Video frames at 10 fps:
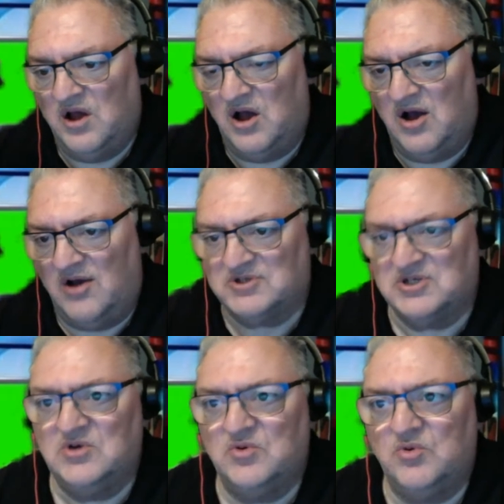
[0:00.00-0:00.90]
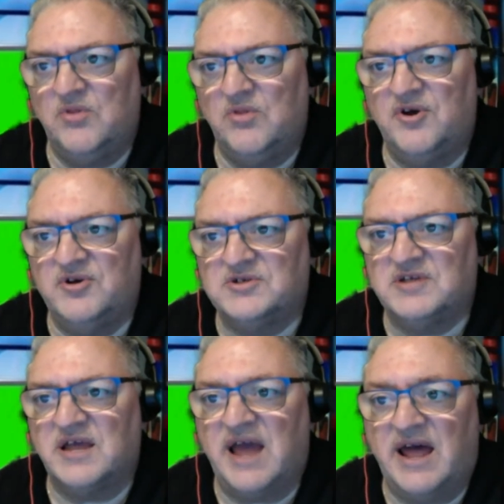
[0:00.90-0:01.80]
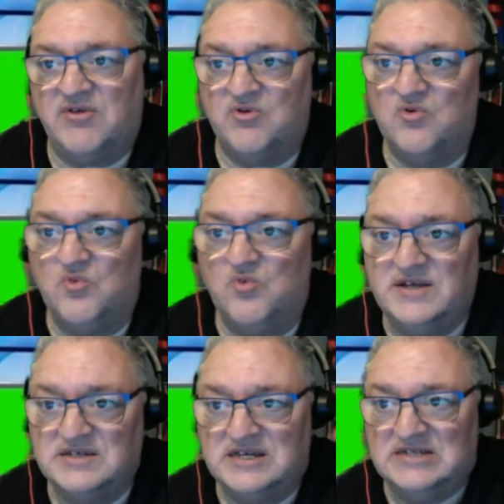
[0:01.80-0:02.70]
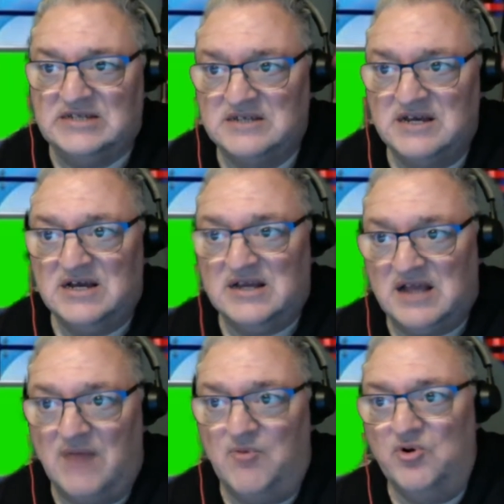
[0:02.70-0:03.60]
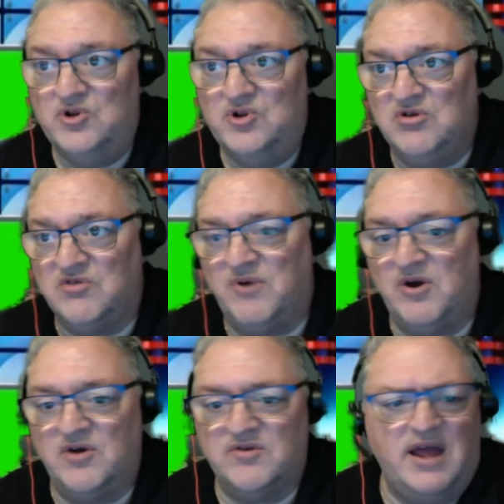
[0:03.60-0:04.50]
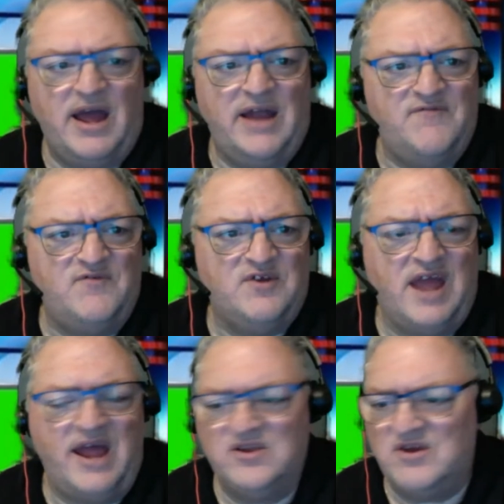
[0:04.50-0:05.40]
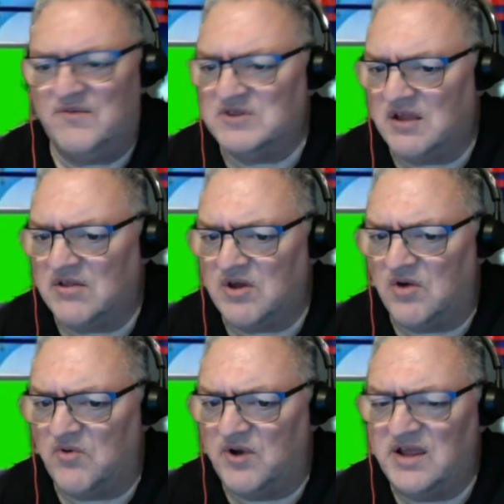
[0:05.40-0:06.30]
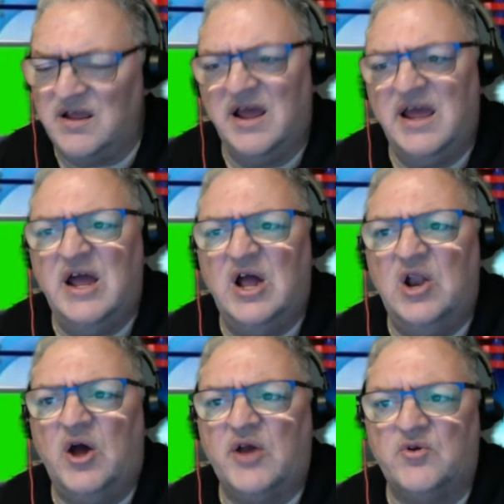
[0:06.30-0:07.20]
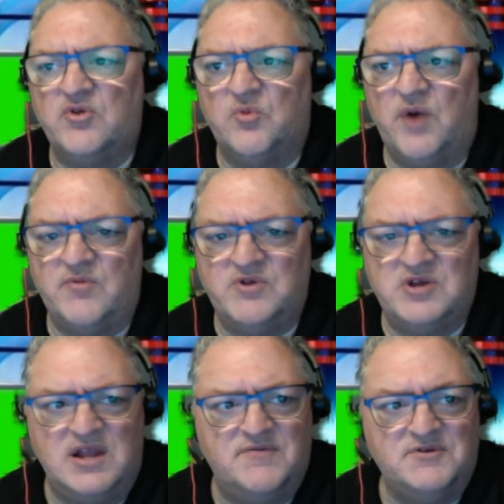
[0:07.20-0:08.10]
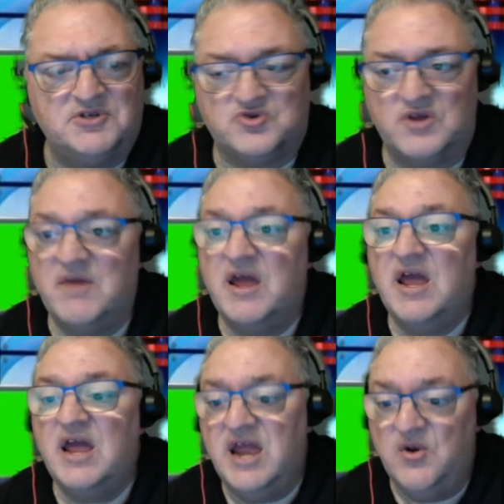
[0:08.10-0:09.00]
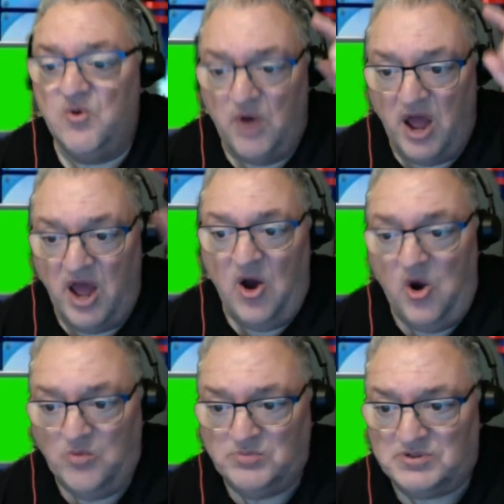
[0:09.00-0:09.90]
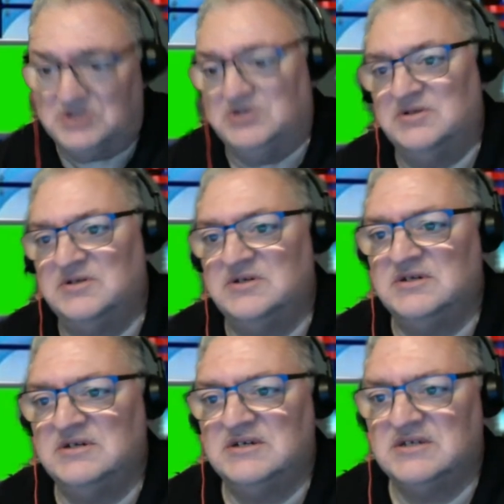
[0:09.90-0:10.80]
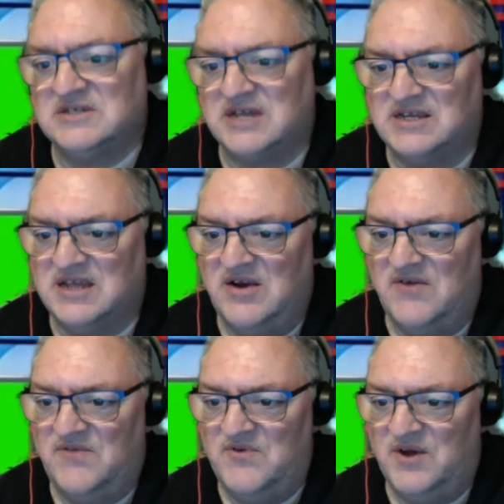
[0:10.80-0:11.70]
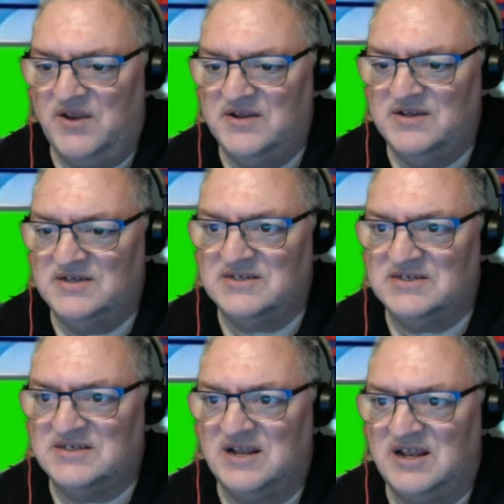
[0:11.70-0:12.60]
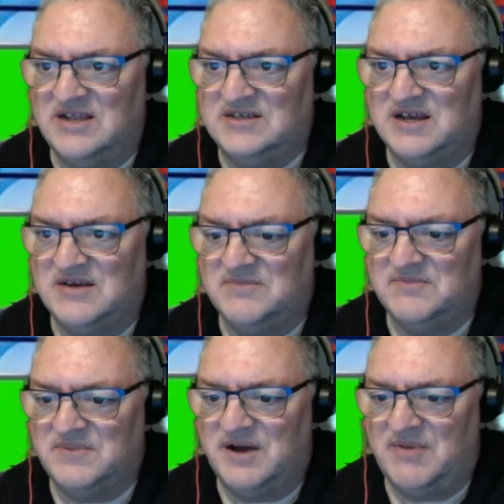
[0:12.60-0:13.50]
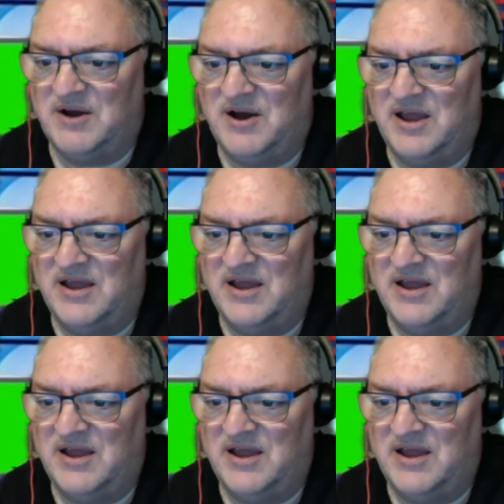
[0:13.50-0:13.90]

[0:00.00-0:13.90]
I'll see you all on Thursday. And as always, it's come on, you Spurs. And if you can and you haven't done so already, hit a like on the way when you're leaving the stream. It all helps. Take care, everyone. See you later. Bye-bye.